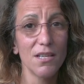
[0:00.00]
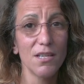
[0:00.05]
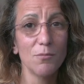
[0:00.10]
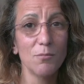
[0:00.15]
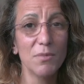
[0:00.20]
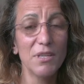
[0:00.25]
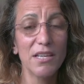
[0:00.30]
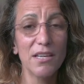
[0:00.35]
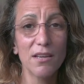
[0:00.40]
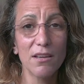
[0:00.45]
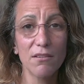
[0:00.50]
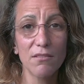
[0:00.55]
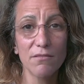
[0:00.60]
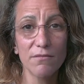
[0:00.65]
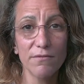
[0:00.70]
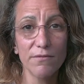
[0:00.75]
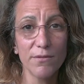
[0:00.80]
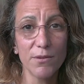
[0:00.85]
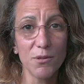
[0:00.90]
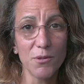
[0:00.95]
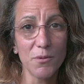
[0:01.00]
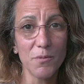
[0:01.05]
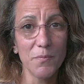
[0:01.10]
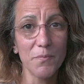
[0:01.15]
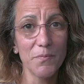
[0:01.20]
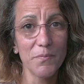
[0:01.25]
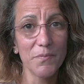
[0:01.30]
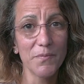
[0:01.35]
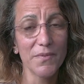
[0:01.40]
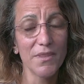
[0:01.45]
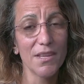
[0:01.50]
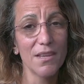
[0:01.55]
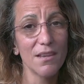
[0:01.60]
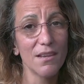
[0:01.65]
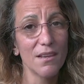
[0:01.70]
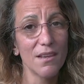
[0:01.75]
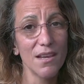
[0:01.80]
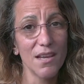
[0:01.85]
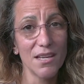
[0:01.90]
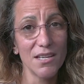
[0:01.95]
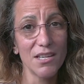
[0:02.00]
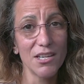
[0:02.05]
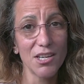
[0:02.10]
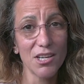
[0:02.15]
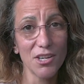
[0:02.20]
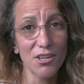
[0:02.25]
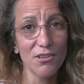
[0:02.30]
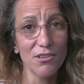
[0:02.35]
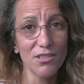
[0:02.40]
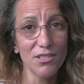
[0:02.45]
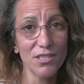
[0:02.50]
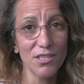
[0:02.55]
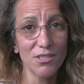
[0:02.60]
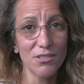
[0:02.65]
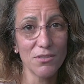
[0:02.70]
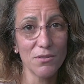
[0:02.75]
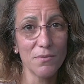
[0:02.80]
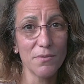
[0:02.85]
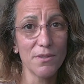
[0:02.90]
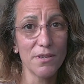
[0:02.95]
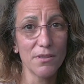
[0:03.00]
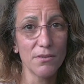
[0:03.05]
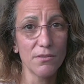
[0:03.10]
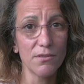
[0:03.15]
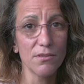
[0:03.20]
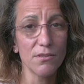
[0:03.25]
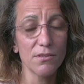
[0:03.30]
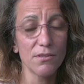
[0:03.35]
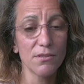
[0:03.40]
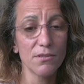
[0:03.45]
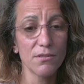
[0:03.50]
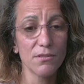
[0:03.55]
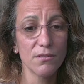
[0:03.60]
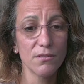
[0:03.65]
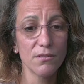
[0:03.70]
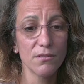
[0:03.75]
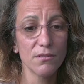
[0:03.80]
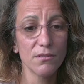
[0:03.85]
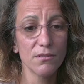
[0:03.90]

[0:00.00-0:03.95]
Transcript: and be helpful and encouraging to others.